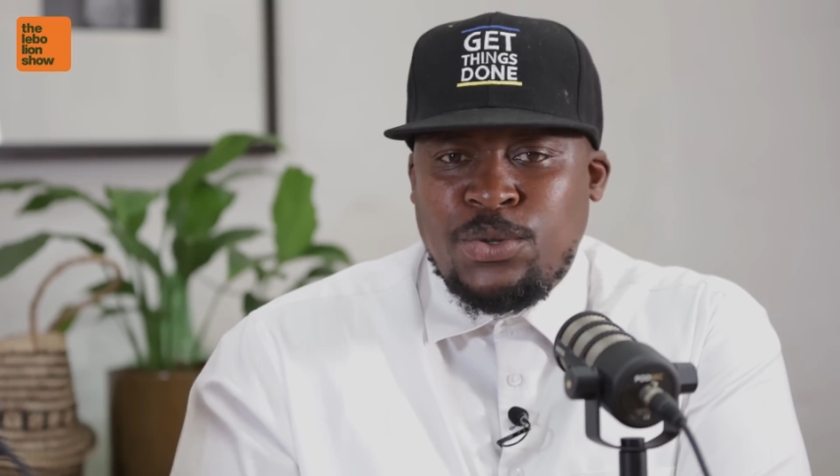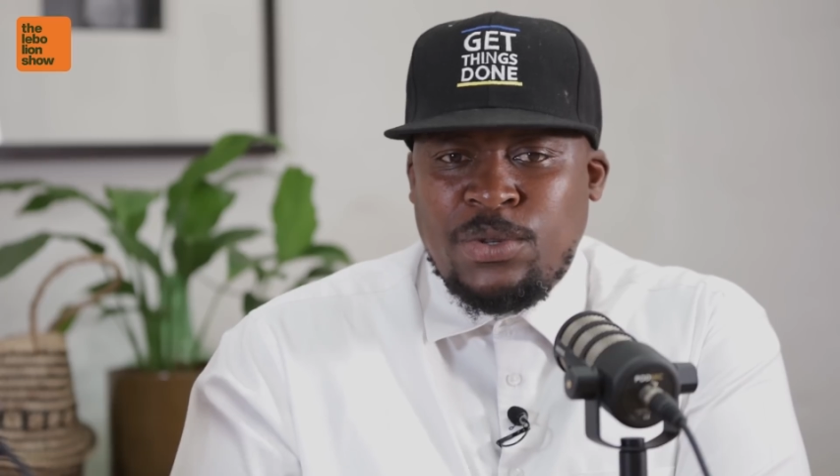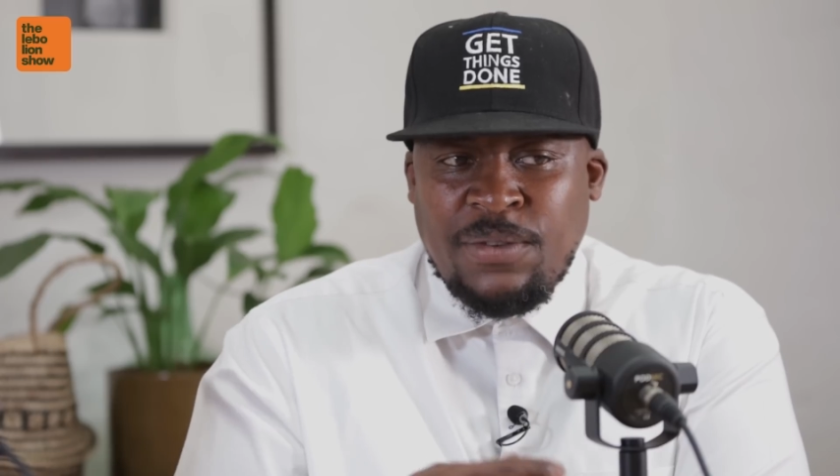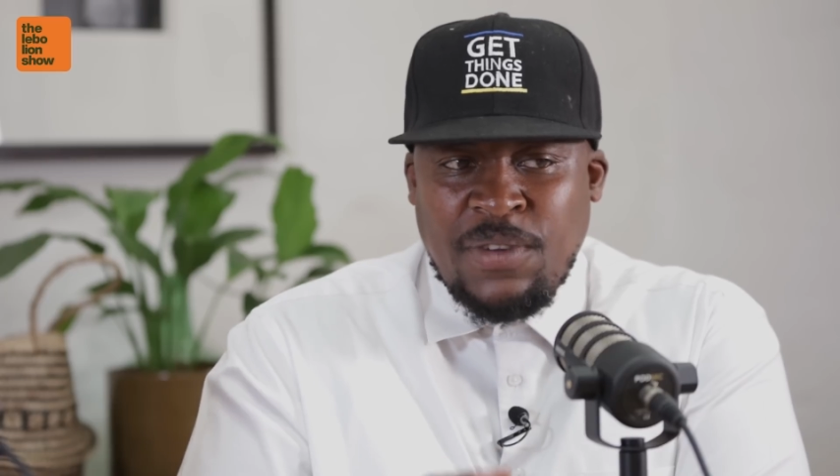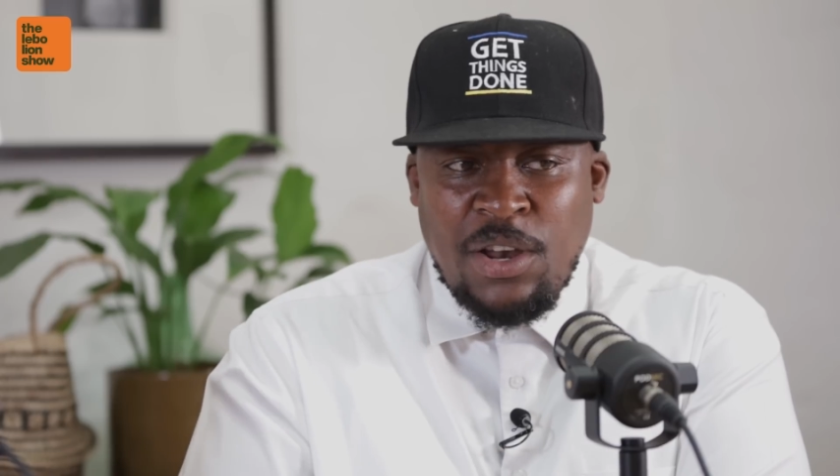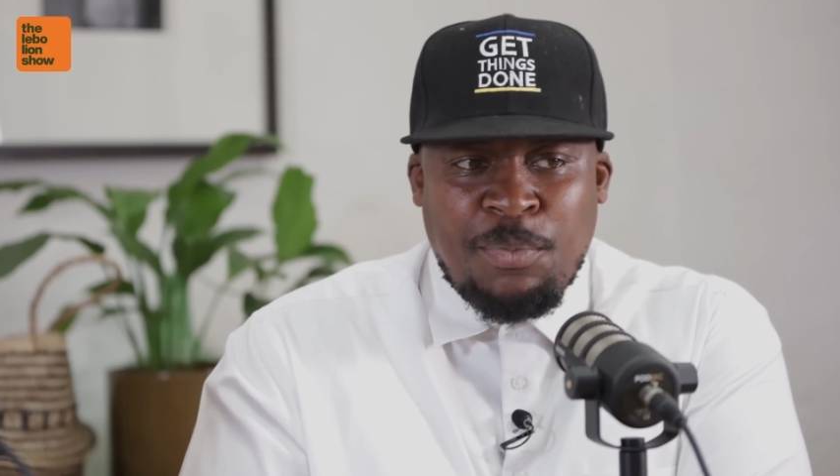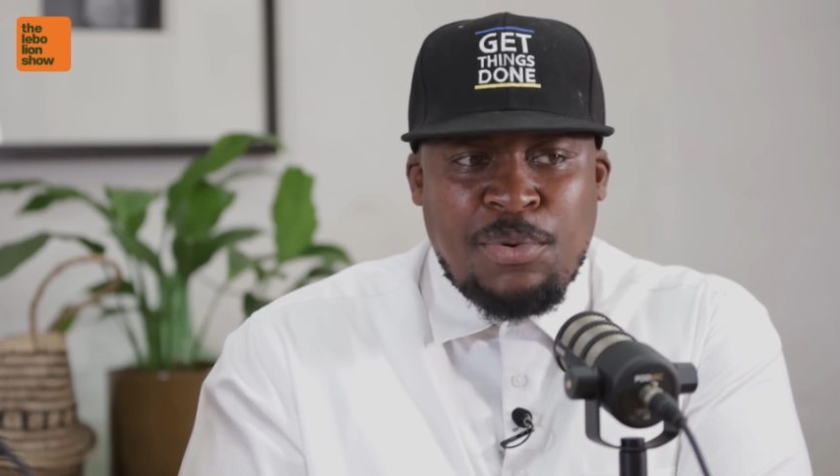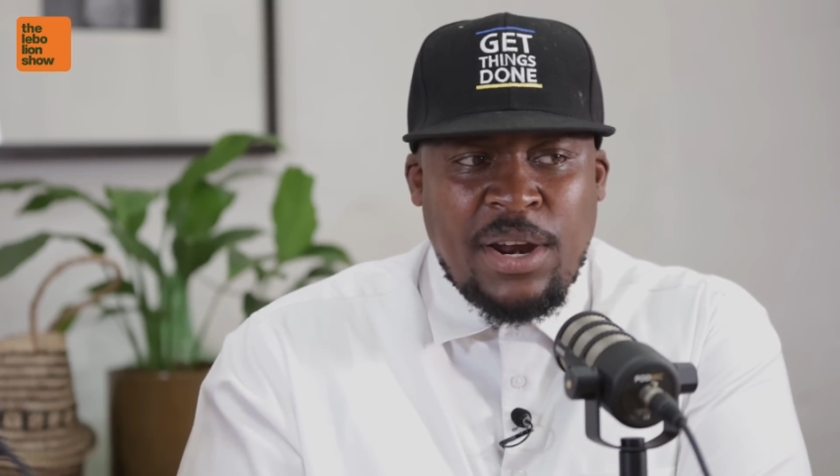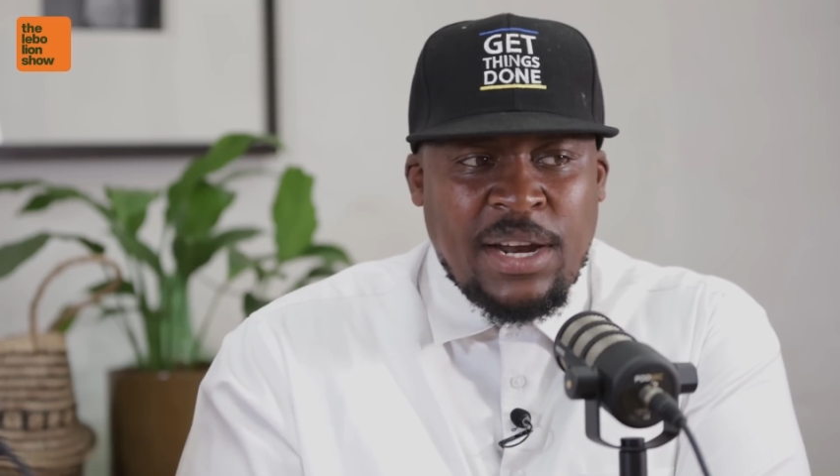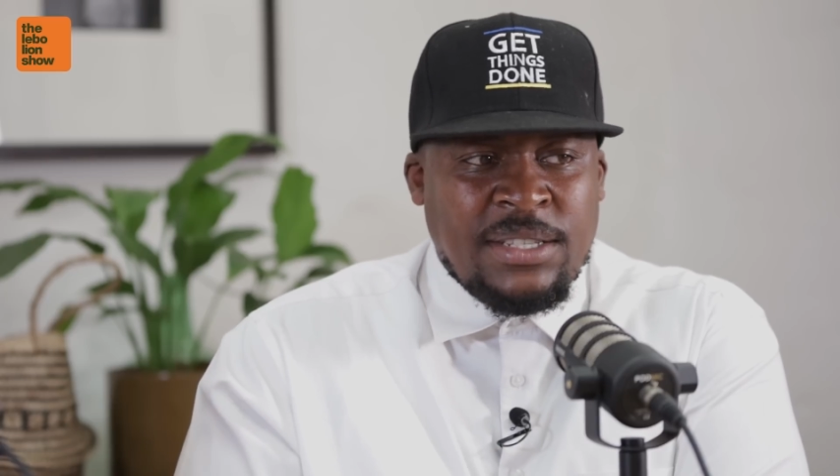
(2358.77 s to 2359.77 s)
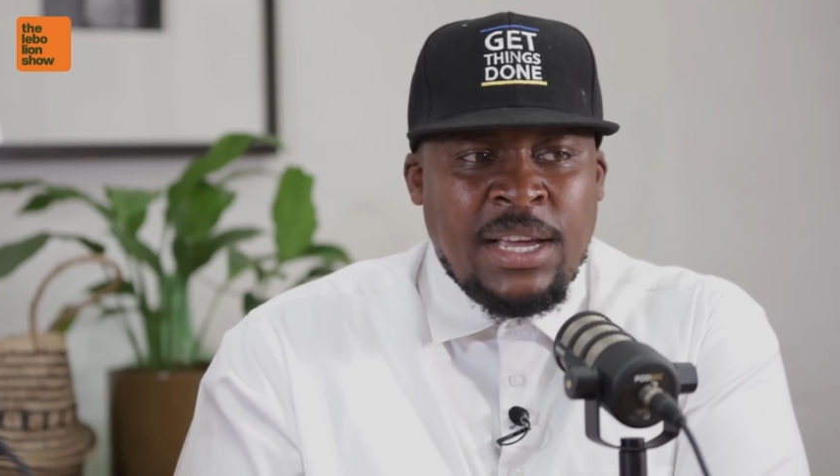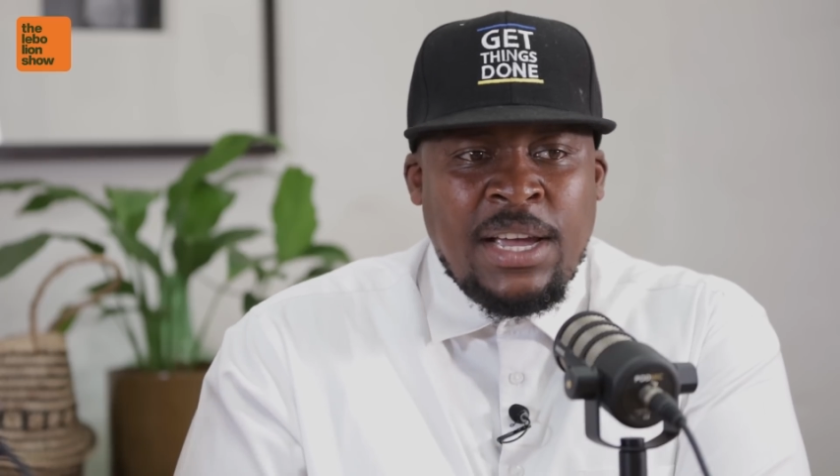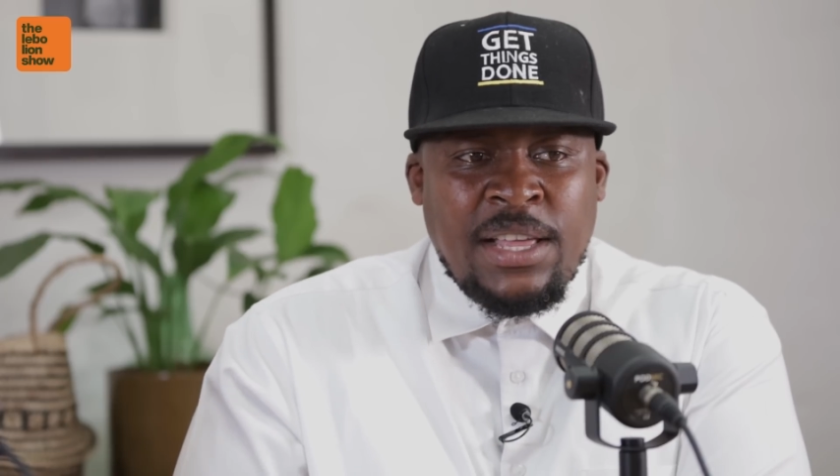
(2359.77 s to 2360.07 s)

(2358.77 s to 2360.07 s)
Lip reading: will develop products